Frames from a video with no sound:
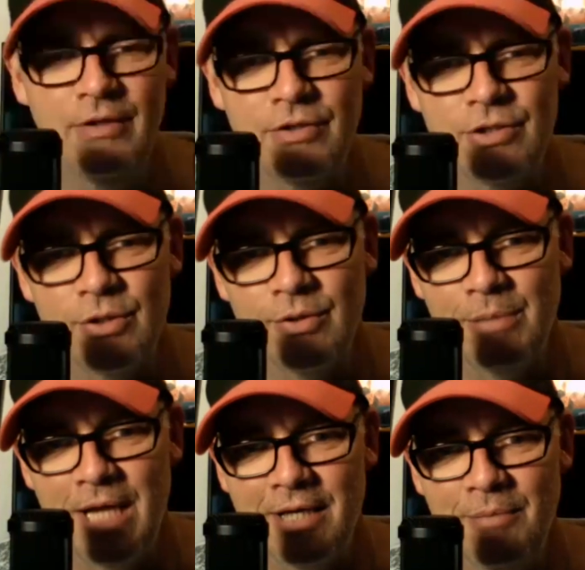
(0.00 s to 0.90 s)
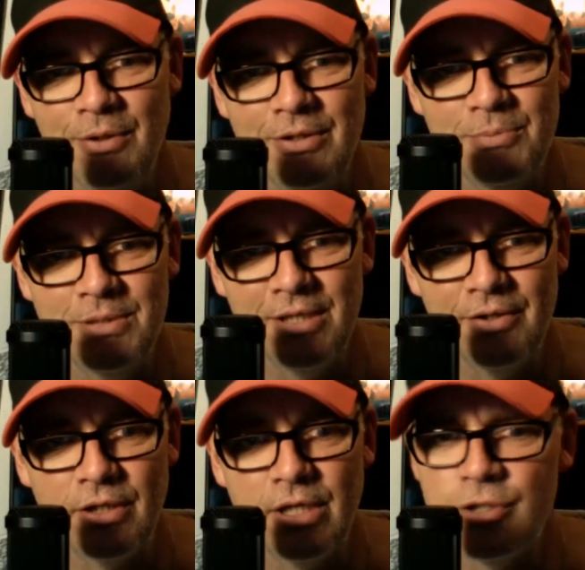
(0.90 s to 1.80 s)
so the black community has been telling
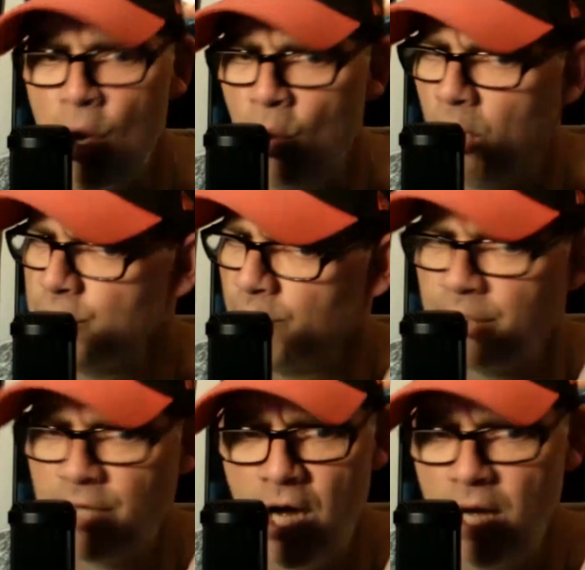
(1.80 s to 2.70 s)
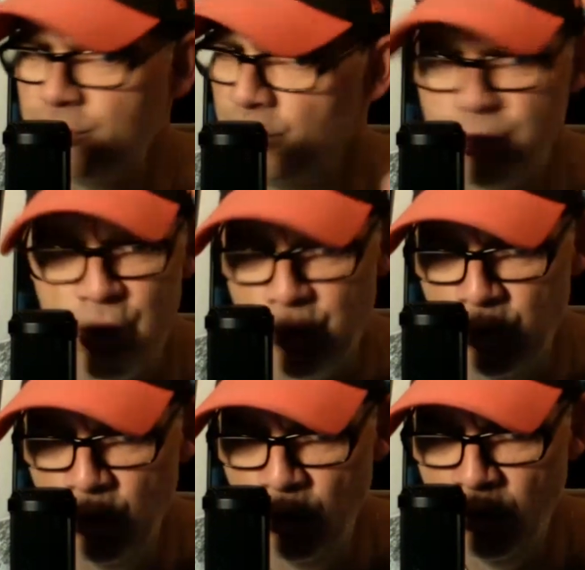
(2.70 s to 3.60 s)
their kids watch out for the cops or they'll shoot you